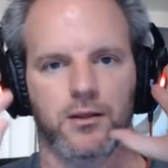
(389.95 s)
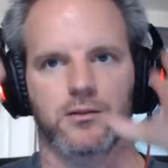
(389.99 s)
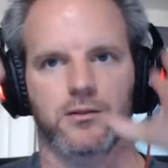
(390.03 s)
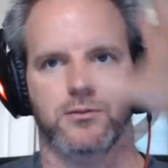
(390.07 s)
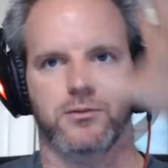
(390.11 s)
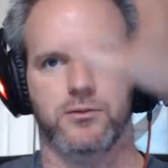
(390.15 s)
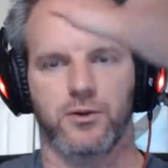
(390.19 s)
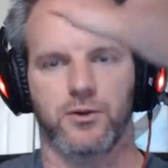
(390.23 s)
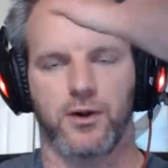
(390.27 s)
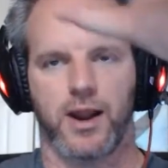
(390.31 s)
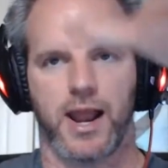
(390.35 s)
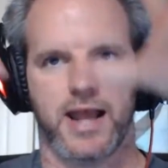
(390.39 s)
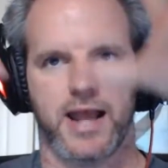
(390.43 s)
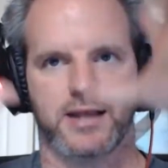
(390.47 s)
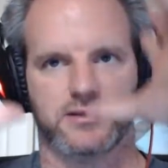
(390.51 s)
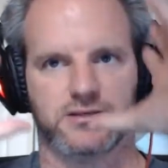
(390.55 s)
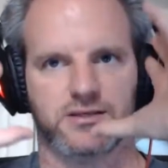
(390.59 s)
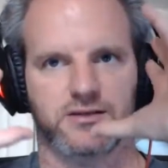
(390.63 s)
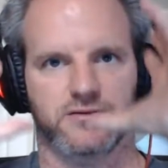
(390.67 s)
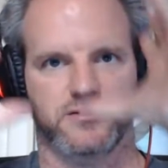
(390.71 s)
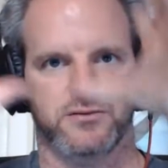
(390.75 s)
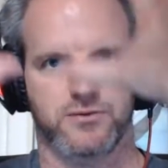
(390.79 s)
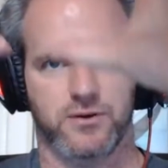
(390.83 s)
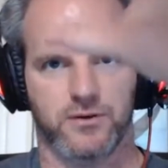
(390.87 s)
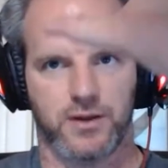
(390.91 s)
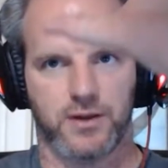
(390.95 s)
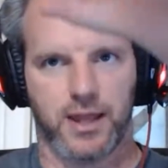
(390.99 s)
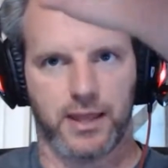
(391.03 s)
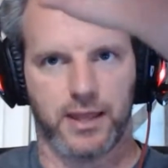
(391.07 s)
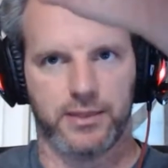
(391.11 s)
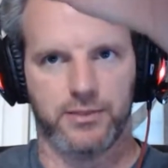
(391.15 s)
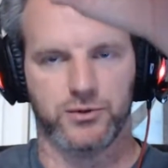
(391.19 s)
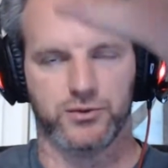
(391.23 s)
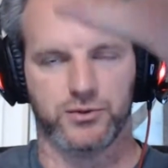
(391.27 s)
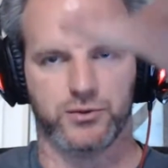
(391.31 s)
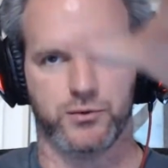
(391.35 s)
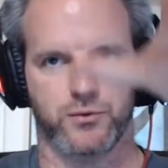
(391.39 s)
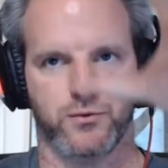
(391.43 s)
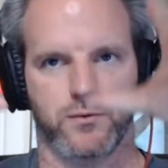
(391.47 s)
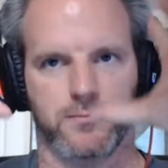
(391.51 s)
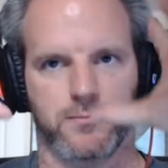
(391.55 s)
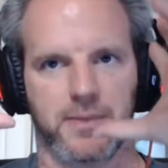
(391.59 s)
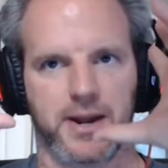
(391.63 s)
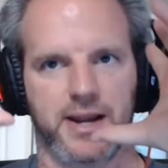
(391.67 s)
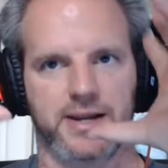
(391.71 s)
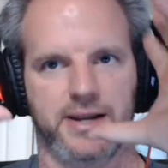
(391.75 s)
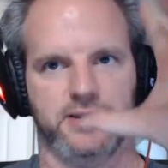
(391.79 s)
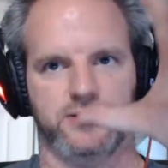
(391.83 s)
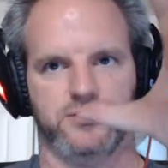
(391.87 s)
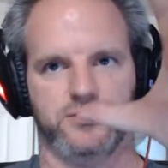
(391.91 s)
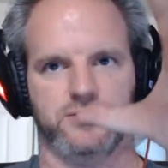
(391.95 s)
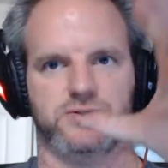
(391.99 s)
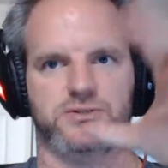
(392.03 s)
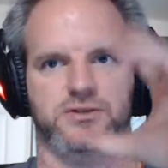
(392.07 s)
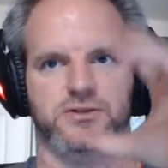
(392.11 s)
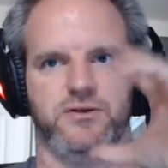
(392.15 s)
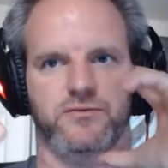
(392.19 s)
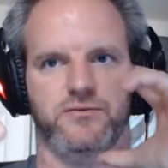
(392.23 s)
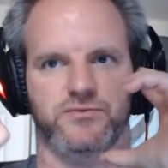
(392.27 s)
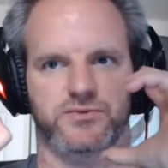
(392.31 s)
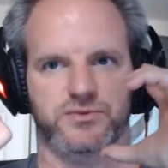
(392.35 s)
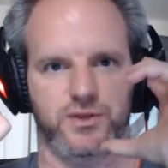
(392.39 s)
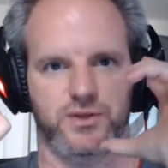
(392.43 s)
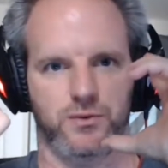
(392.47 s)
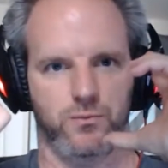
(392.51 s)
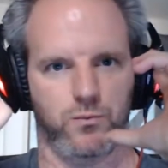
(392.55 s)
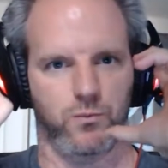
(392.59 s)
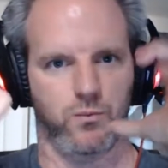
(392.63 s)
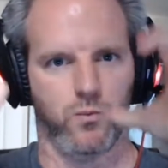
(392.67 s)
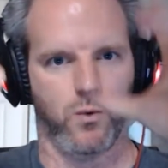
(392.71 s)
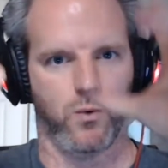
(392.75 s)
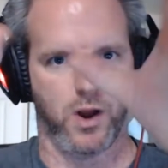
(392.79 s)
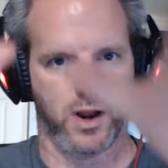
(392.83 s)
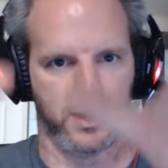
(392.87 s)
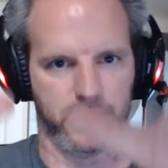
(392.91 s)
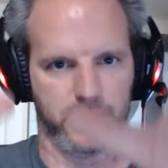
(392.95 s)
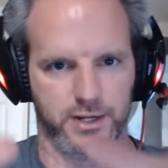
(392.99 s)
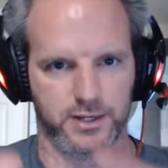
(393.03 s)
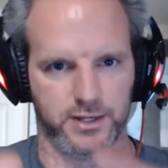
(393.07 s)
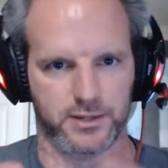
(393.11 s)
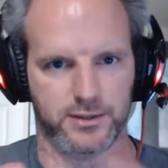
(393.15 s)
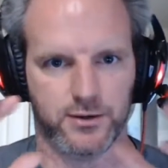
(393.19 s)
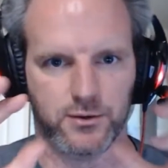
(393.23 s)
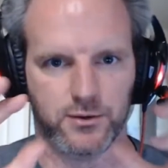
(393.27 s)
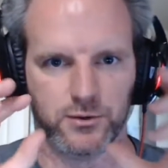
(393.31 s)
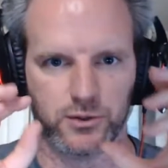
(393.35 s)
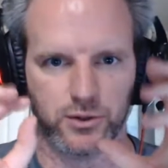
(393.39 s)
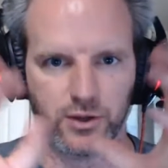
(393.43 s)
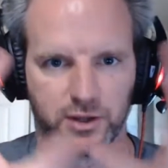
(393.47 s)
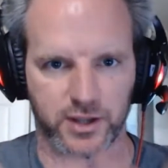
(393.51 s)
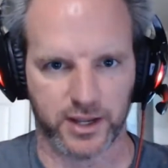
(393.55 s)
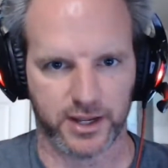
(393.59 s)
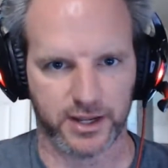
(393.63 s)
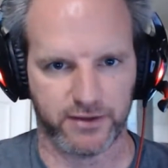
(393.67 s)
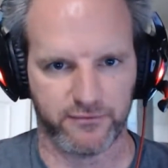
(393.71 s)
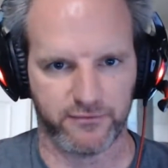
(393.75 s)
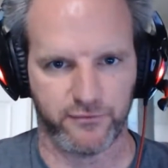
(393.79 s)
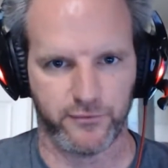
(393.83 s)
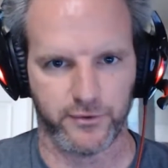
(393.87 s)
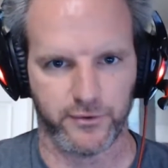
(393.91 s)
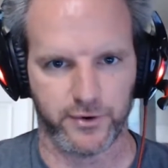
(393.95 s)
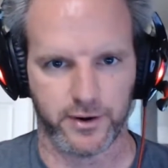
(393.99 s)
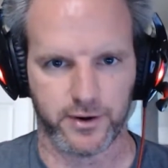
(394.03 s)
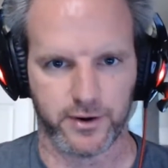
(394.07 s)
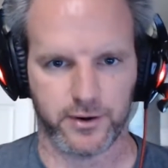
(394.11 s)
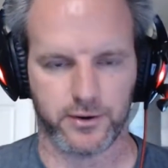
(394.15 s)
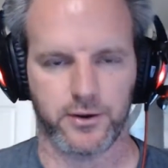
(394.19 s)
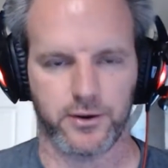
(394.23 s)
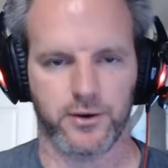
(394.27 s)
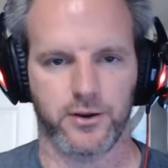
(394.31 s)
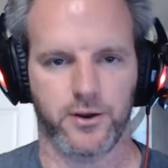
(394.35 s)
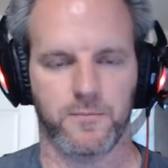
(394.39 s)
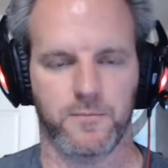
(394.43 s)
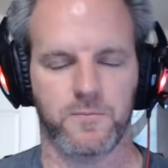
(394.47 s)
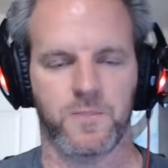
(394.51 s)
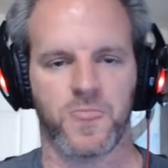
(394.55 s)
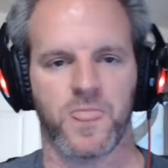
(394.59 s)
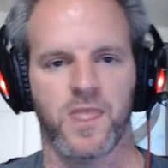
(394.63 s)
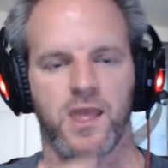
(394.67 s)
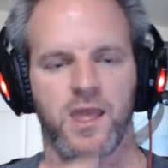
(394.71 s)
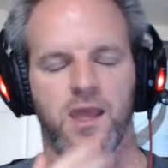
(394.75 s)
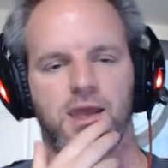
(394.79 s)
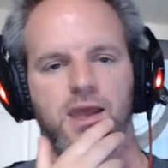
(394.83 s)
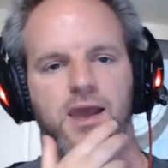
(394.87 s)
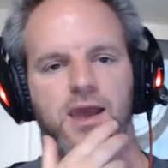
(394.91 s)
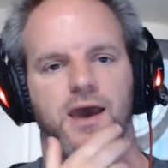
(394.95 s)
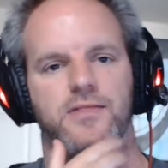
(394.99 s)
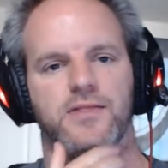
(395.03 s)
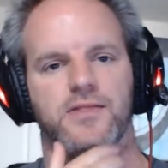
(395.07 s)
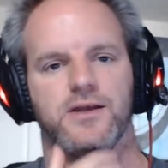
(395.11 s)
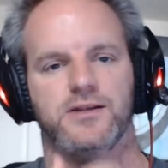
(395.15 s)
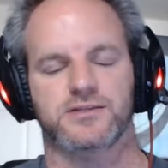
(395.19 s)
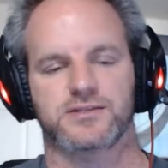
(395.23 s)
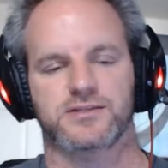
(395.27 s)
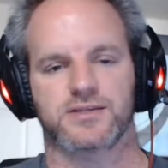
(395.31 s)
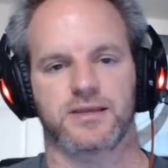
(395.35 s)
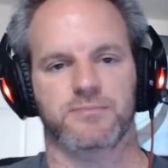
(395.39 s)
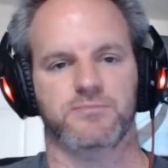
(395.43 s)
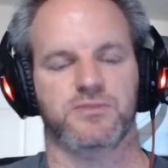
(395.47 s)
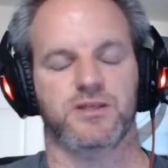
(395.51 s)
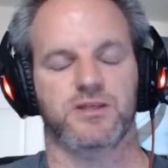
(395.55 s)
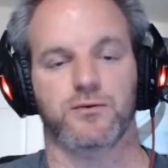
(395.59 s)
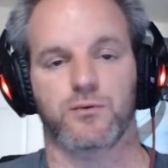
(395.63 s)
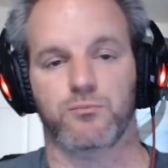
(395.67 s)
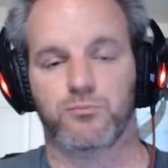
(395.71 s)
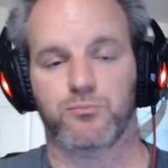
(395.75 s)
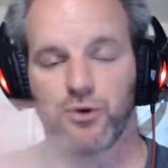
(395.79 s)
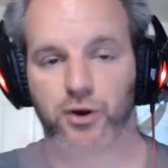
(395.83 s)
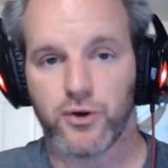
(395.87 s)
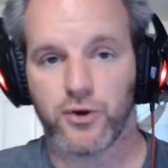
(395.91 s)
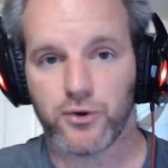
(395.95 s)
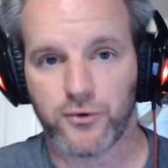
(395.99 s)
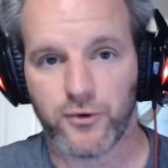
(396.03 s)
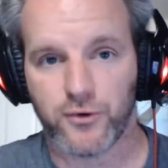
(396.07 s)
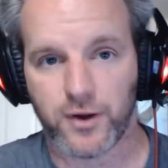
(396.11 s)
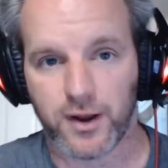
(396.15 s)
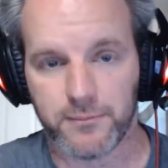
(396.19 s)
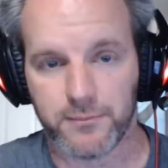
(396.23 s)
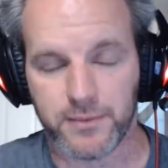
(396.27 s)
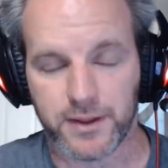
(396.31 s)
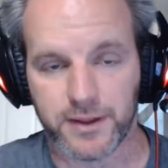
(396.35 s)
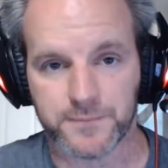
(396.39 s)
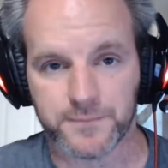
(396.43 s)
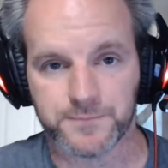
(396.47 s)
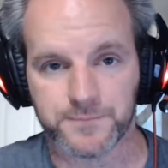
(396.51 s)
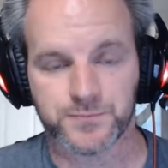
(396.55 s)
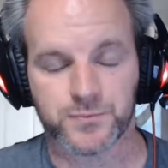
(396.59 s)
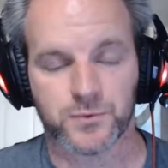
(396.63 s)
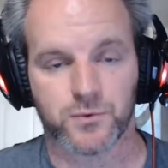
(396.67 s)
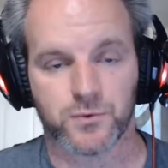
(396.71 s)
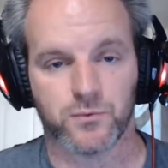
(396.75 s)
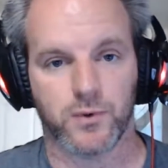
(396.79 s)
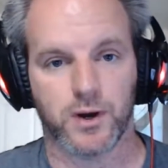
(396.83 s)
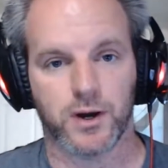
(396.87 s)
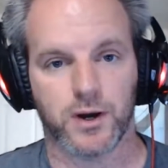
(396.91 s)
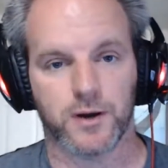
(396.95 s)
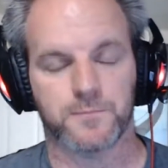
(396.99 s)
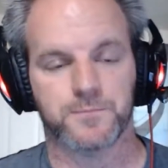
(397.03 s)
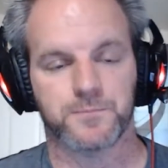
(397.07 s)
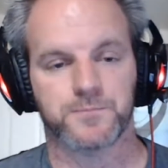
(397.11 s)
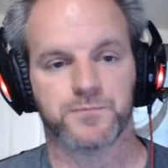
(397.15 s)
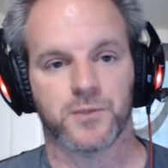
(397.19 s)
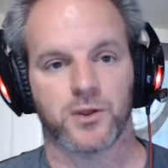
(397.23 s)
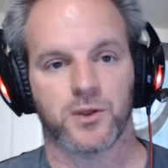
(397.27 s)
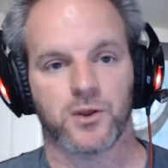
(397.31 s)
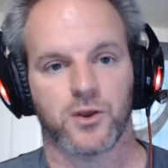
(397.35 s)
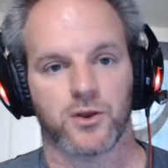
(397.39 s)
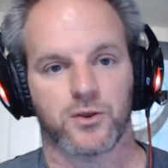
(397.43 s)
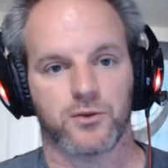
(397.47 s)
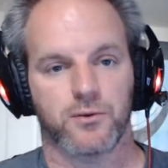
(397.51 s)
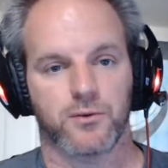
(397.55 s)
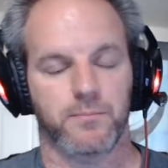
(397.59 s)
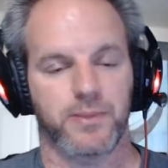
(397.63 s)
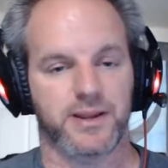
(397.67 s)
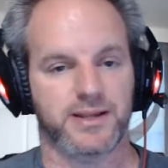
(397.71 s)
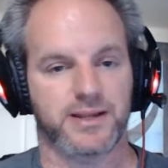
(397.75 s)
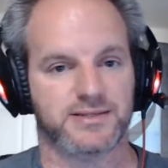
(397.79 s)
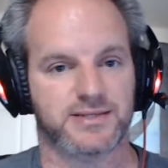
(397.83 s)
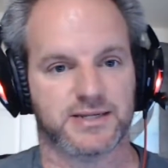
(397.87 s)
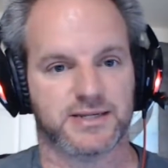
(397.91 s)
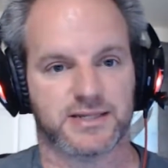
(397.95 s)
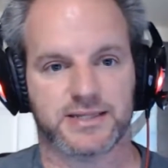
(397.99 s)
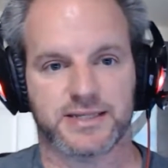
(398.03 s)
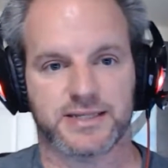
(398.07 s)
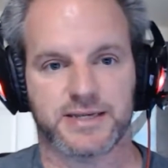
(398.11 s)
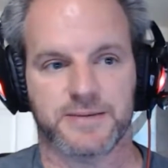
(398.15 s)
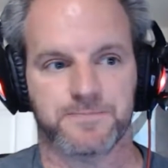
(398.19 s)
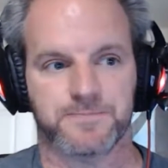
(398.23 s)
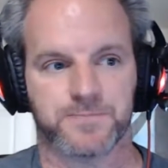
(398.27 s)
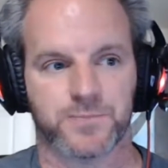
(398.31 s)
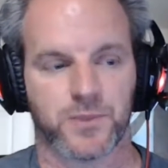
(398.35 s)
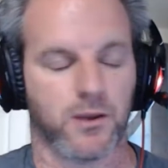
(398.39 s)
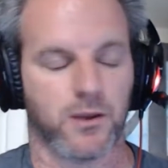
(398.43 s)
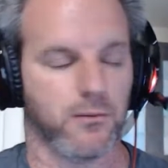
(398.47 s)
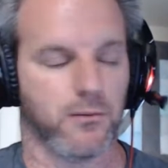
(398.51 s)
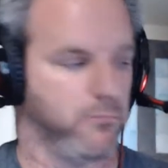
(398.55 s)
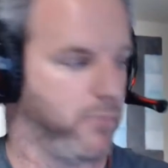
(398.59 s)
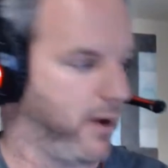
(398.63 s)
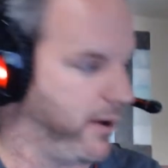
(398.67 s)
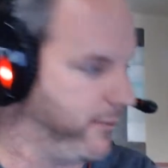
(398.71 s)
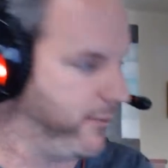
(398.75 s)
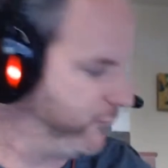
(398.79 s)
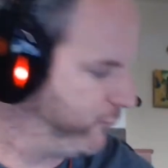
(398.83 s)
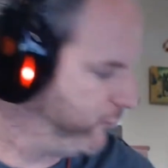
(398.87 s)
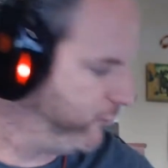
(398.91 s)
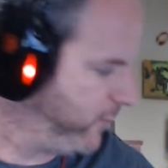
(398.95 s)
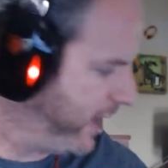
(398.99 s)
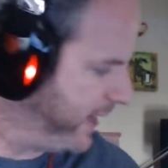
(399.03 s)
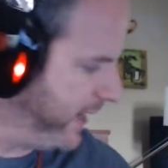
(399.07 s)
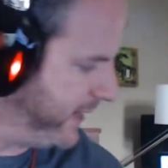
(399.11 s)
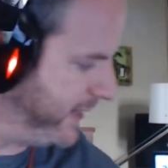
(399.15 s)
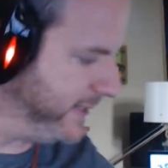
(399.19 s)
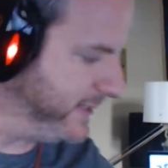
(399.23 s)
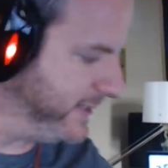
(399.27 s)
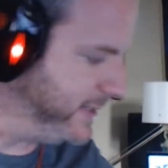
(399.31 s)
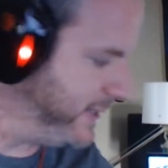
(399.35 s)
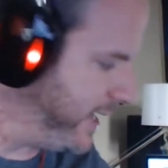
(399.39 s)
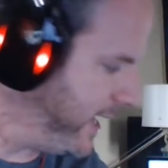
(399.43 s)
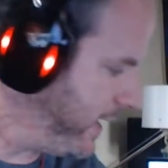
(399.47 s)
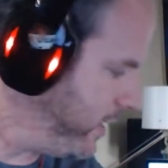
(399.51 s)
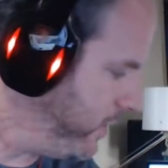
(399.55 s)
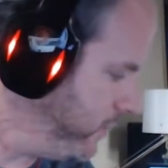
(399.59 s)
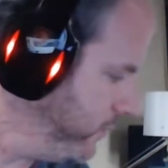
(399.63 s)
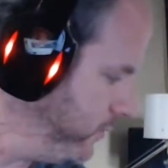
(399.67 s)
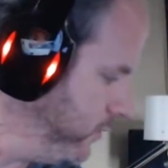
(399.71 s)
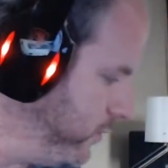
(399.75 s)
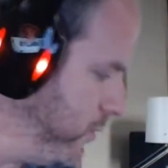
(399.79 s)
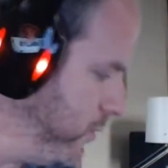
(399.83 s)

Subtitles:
They're asking, they're reminding themselves they want it, they're looking for it, And then same thing with programming, where you're basically, by writing down